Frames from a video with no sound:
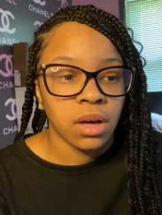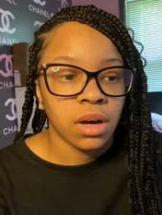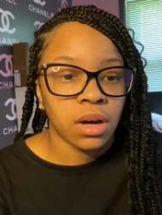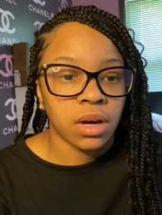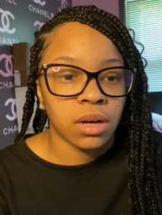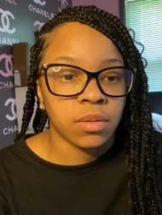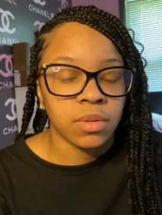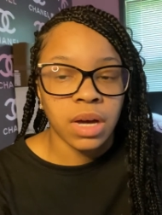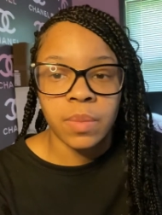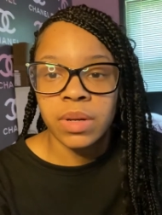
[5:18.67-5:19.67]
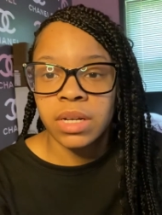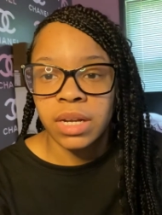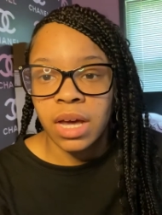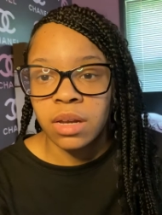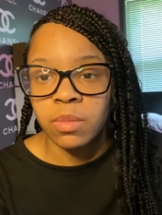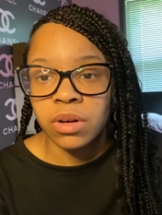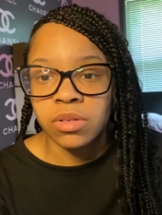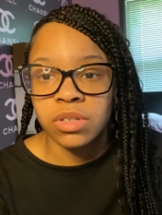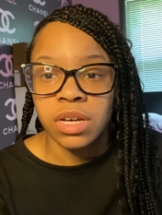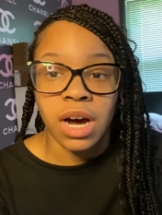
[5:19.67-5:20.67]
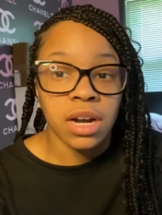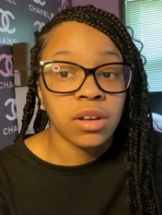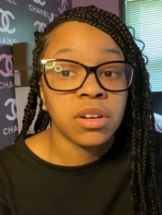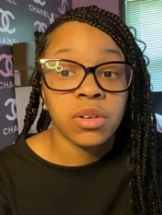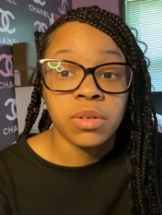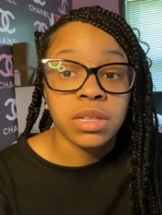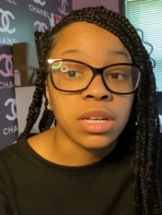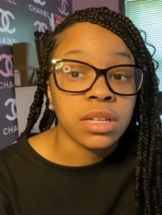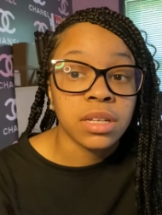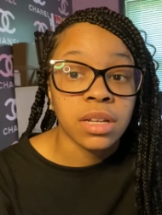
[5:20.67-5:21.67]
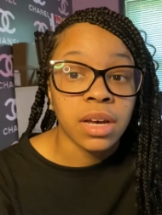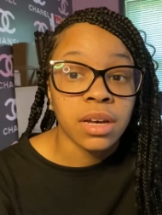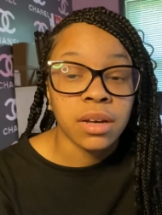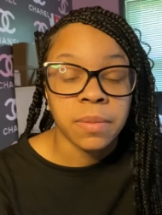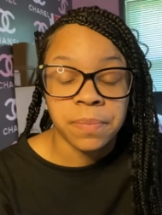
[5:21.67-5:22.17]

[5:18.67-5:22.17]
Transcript: um, comment a dad emoji. I don't know what that look like.